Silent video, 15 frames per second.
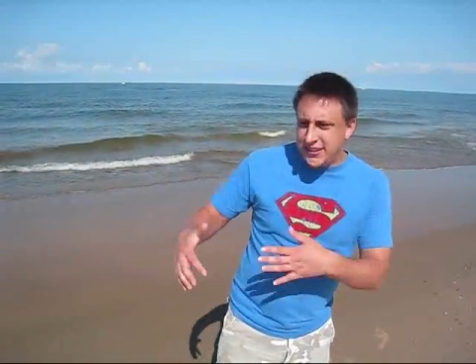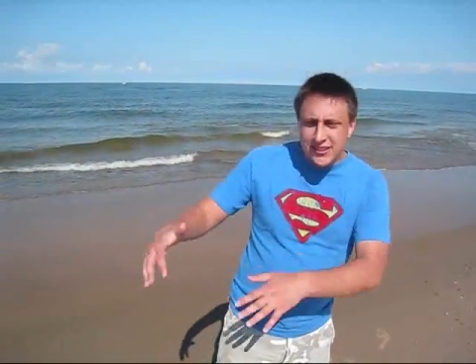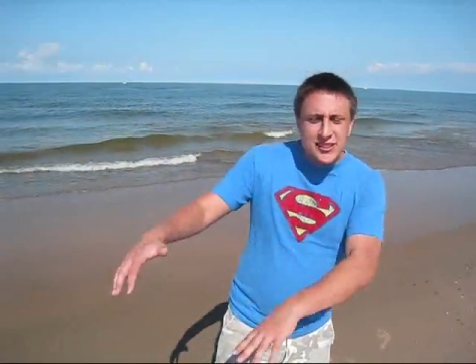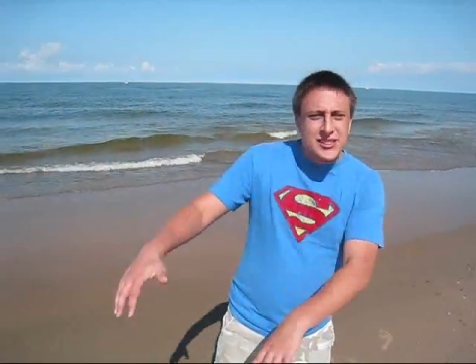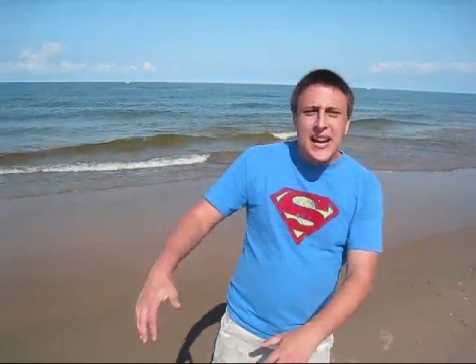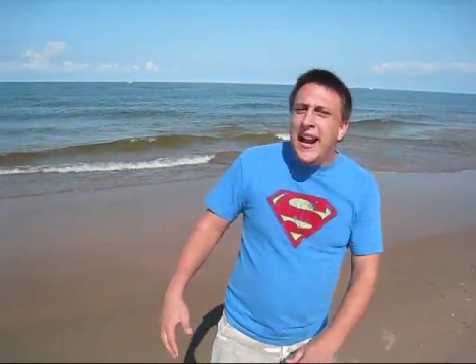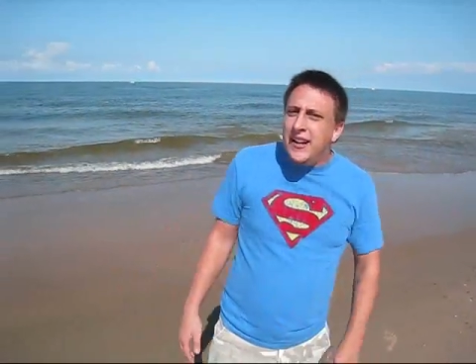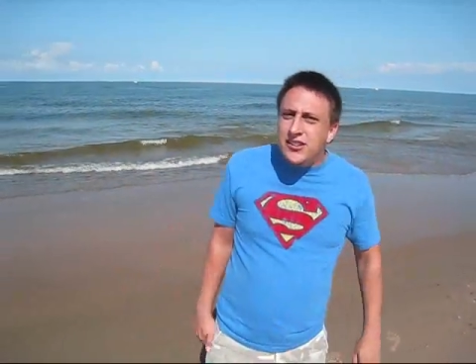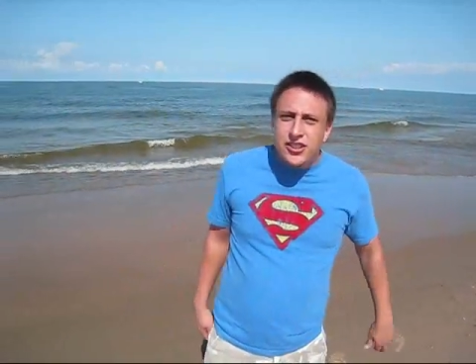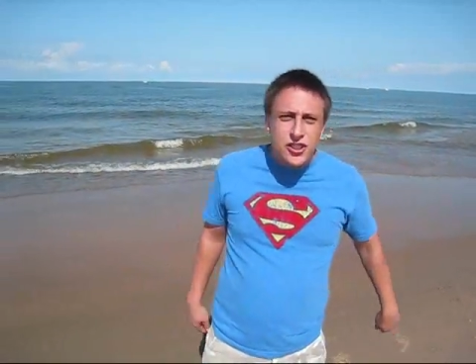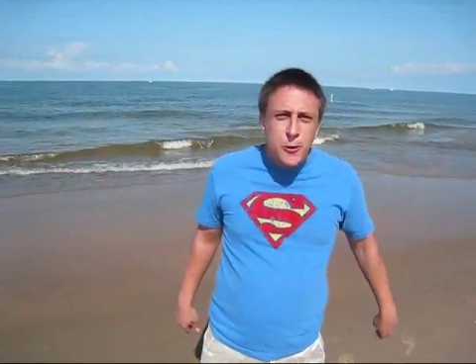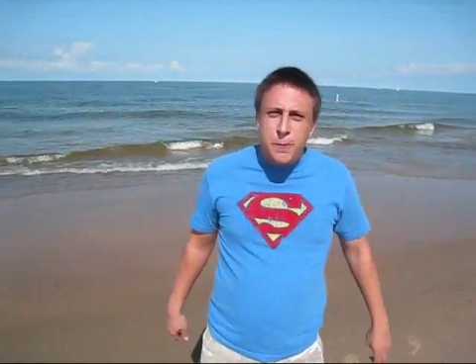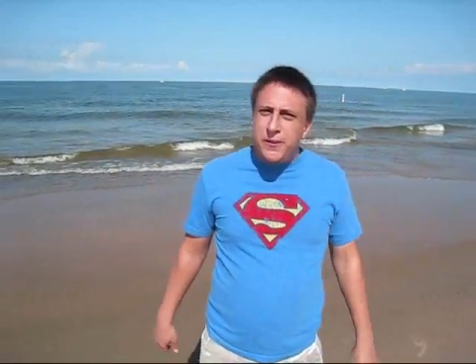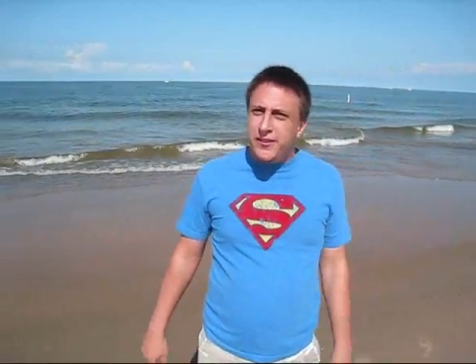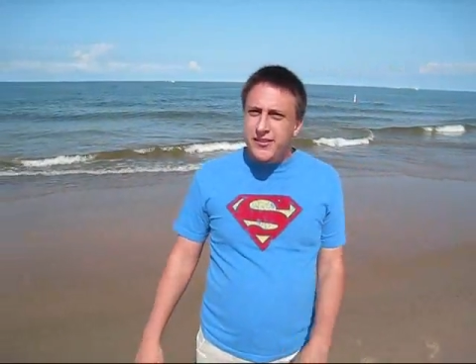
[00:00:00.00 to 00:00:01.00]
saying
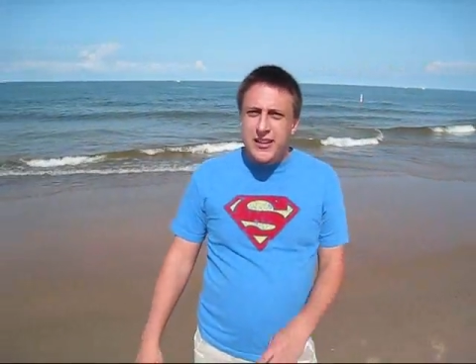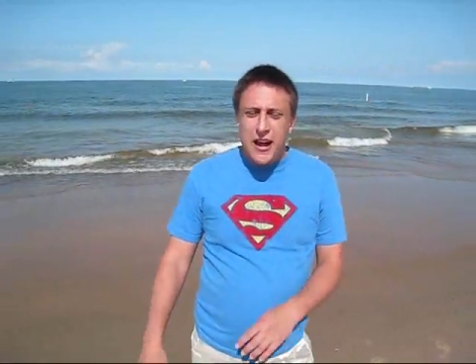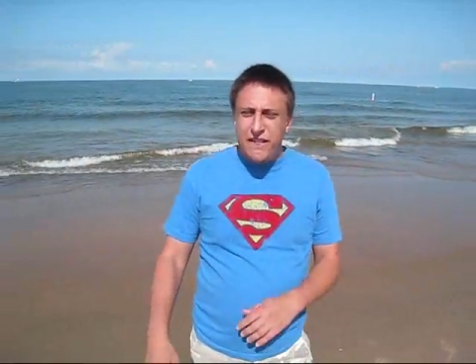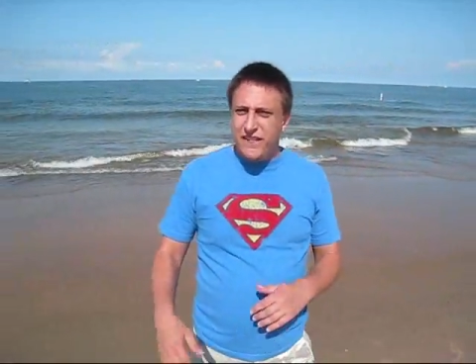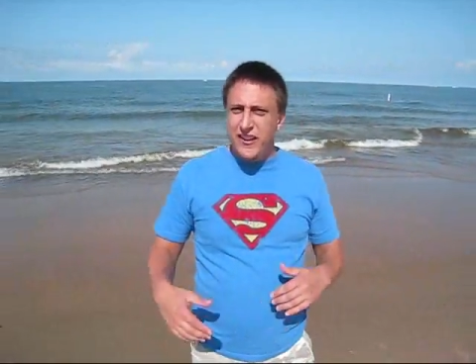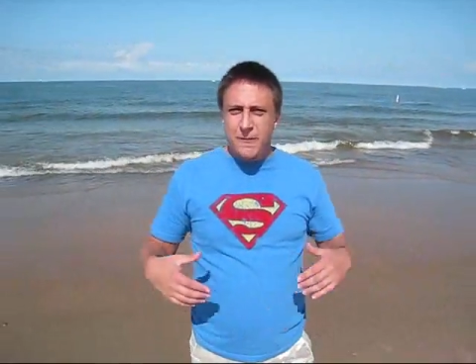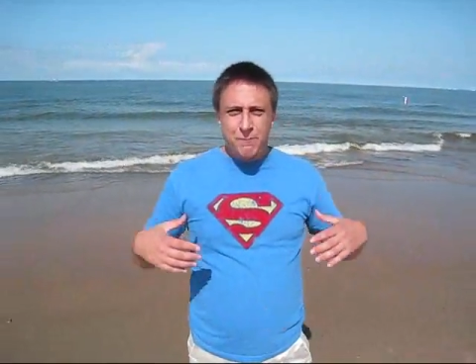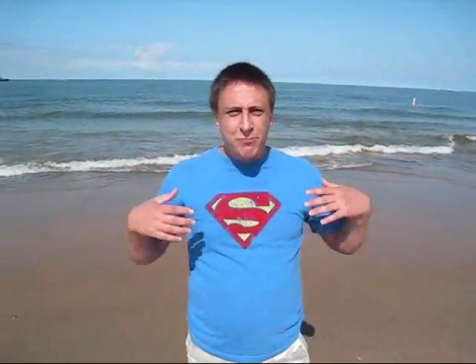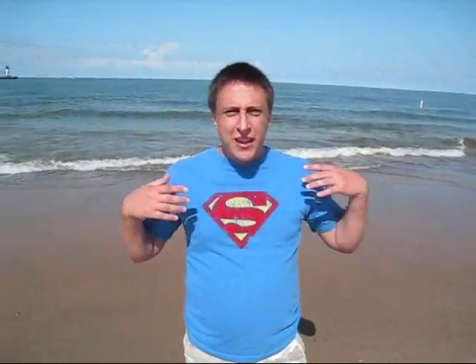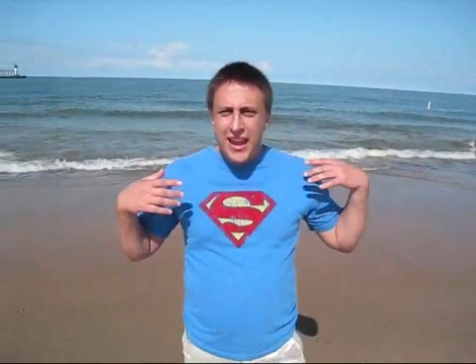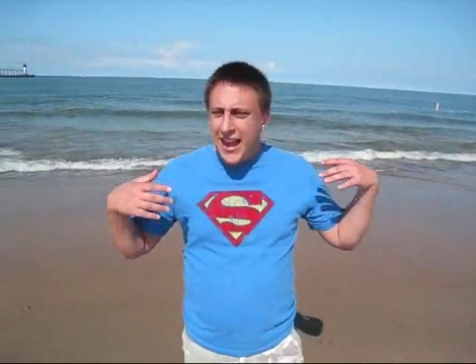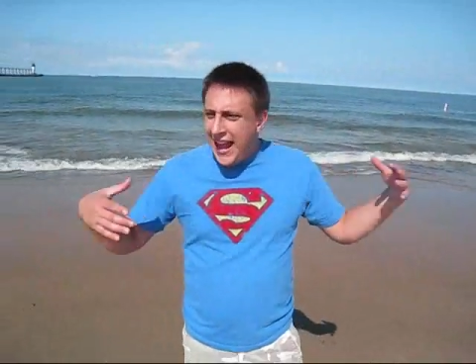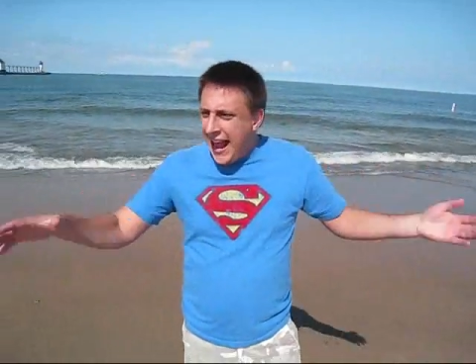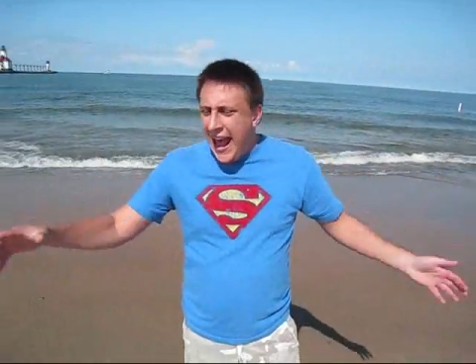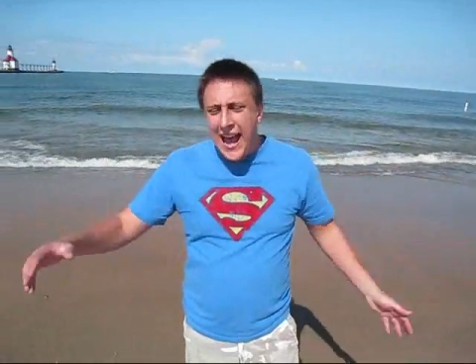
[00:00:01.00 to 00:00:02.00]
stupid stuff and
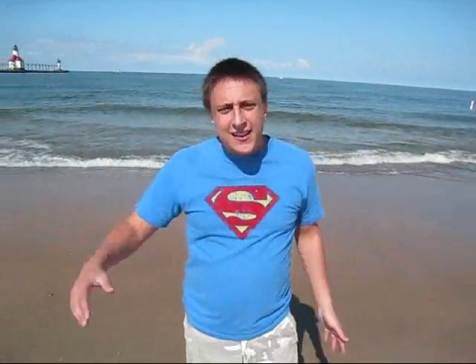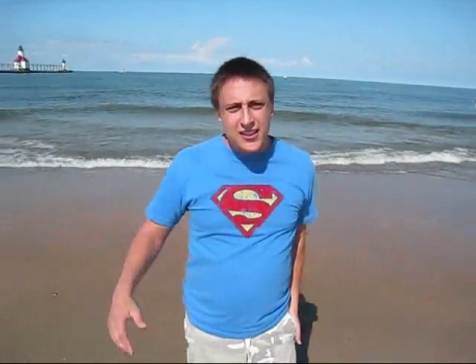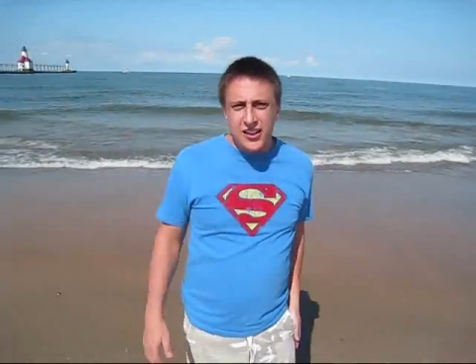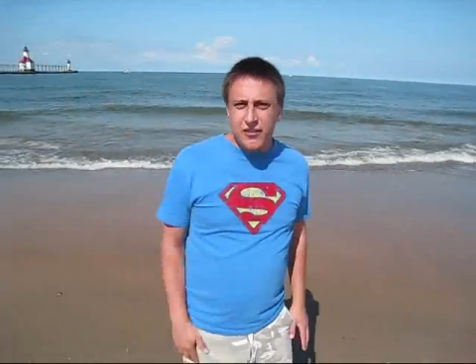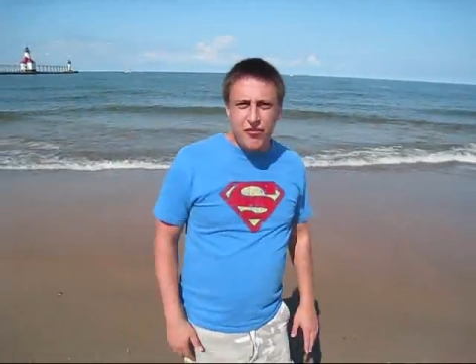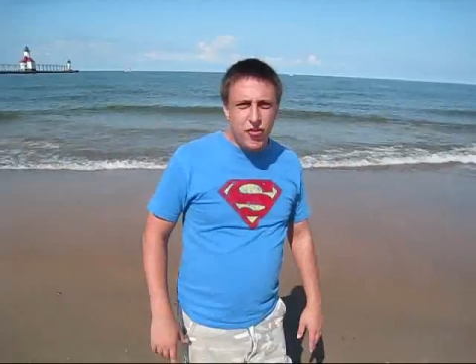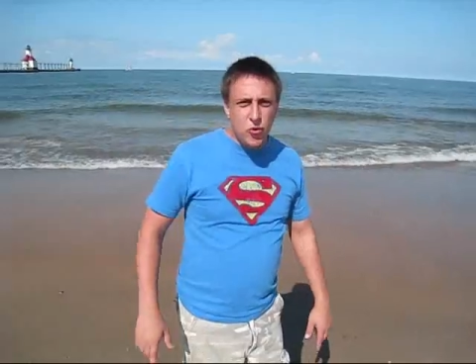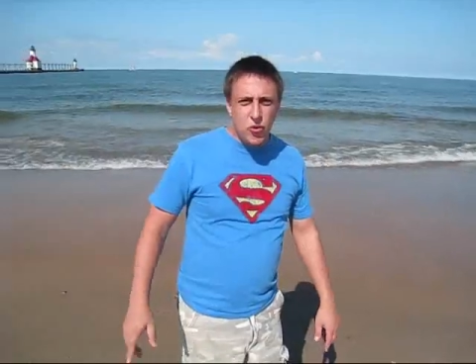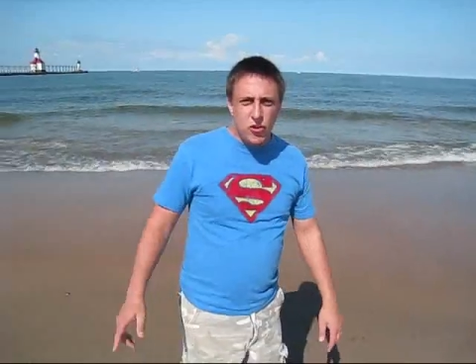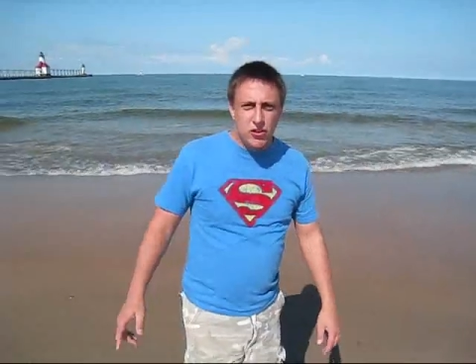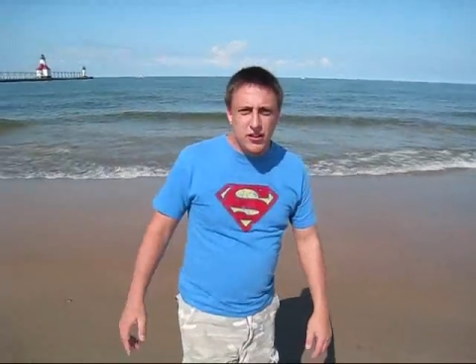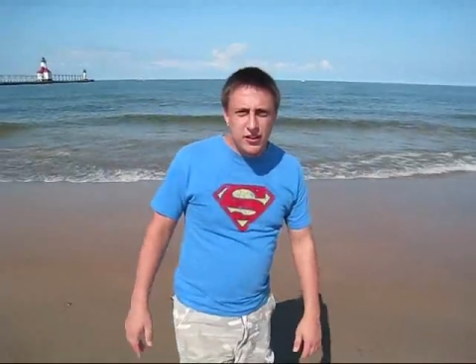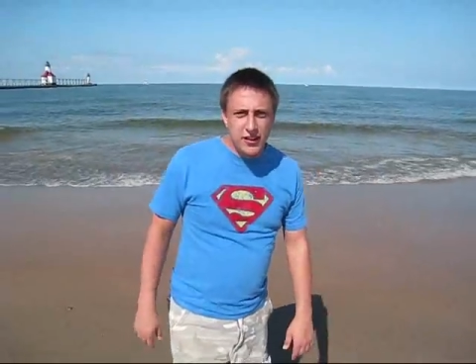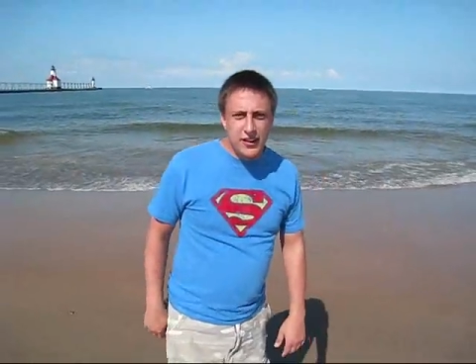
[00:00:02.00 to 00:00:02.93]
acting a fool.